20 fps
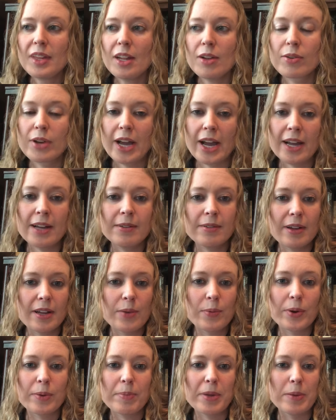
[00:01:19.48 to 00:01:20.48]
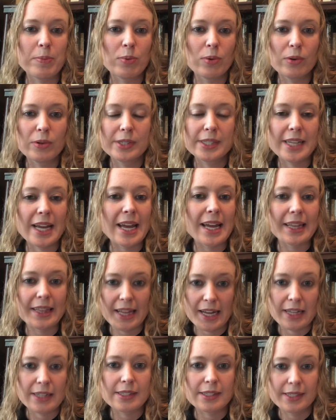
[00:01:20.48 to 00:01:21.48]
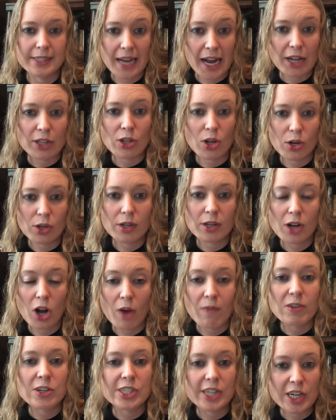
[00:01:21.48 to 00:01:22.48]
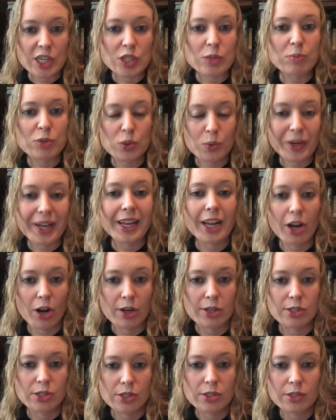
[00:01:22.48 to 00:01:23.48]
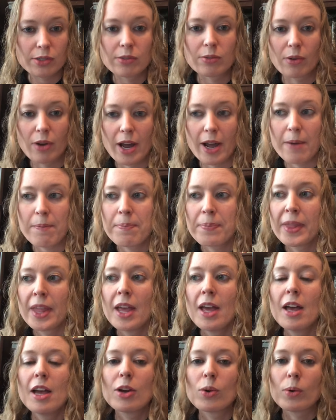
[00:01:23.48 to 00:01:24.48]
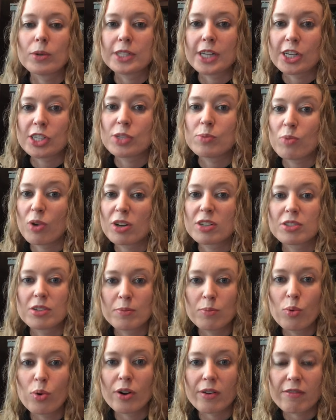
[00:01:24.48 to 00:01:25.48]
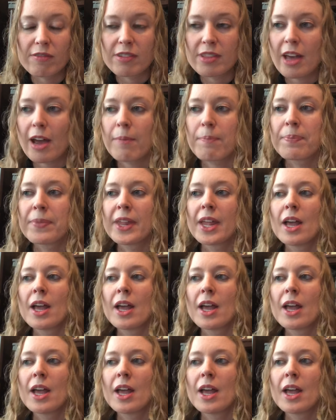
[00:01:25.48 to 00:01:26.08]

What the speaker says: Okay, you want people saying things, dialogue, conversation between characters, okay? Quotation marks are important for that.